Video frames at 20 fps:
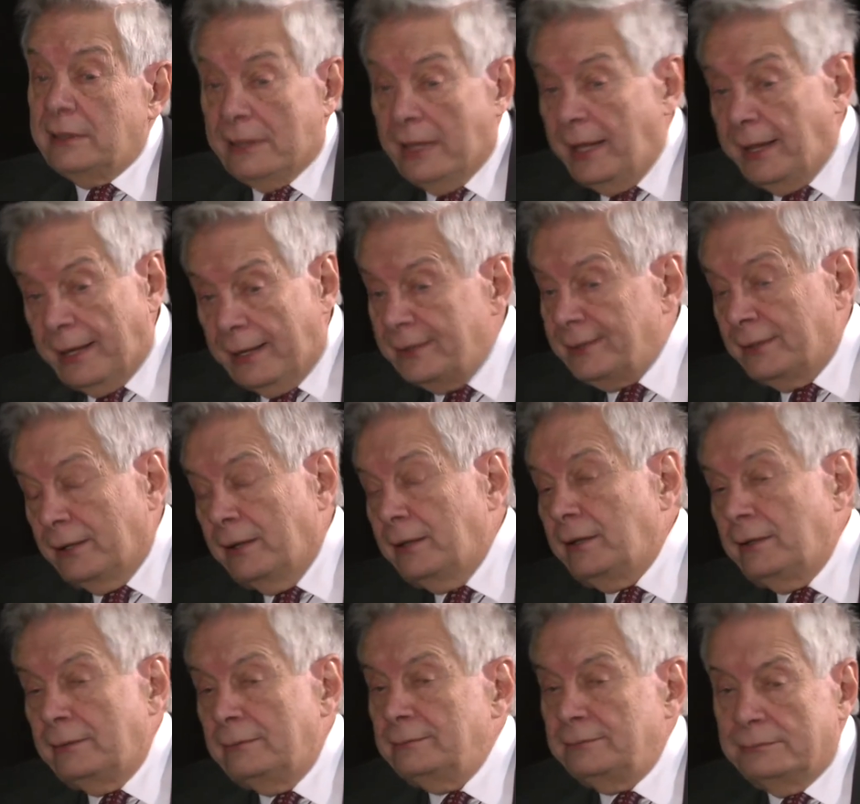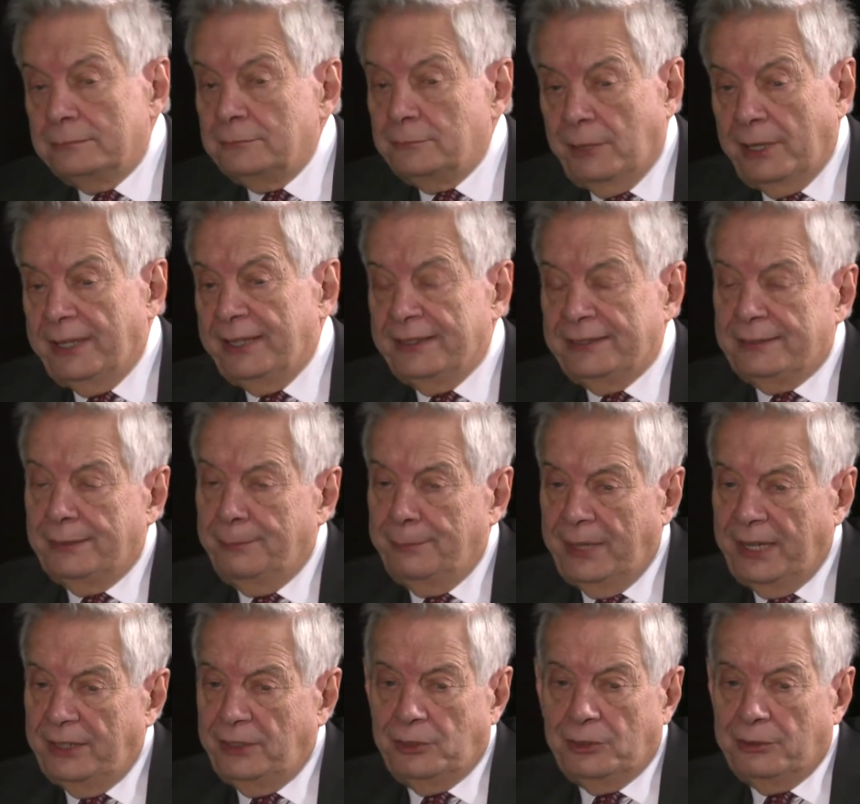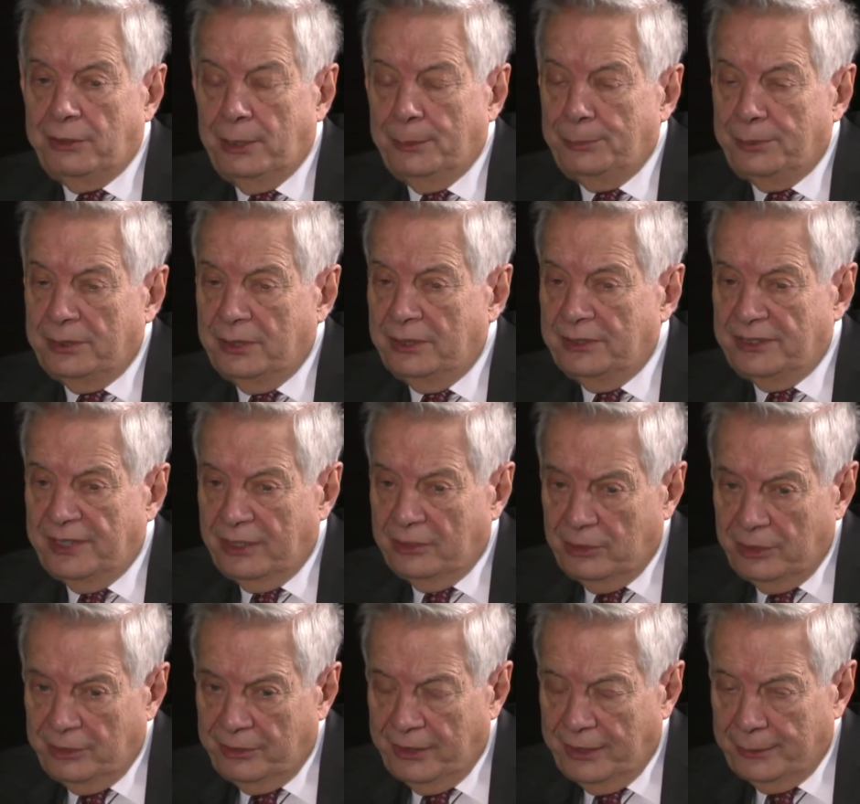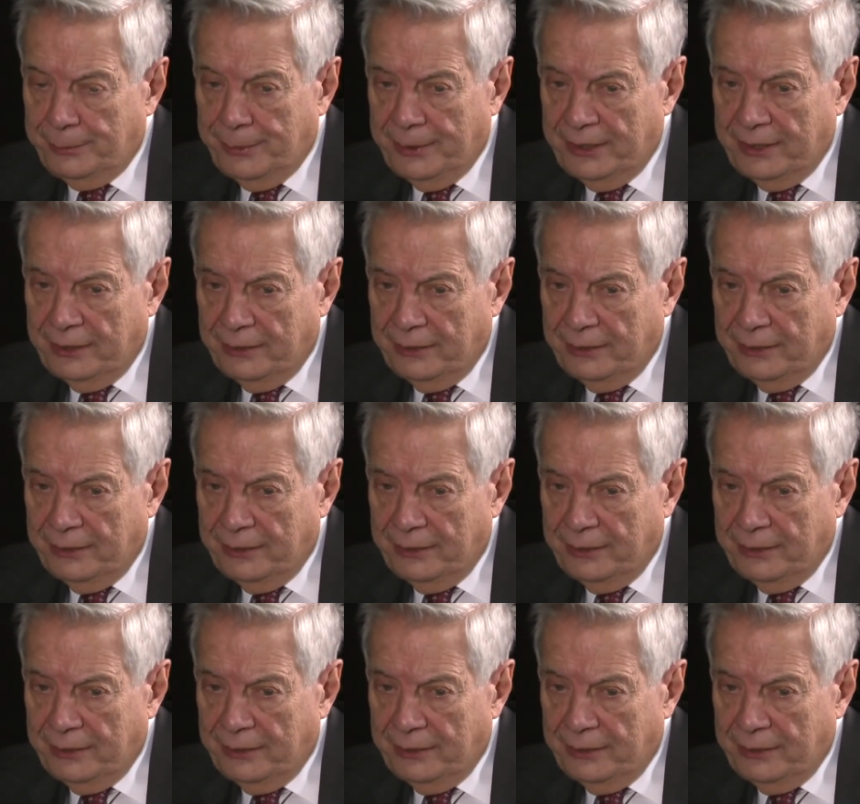and I started writing some manuscripts on sexually transmitted